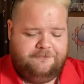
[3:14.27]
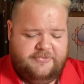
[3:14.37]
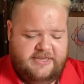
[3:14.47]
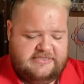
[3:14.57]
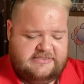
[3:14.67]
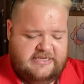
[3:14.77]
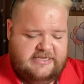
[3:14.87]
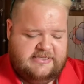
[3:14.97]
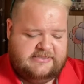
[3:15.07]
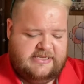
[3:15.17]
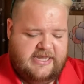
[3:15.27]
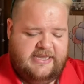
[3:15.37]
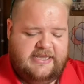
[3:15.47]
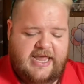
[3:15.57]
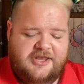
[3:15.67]
This is a
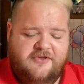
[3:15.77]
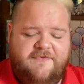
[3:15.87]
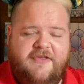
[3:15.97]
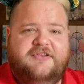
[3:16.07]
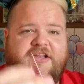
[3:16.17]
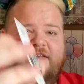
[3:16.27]
Can You Feel the Love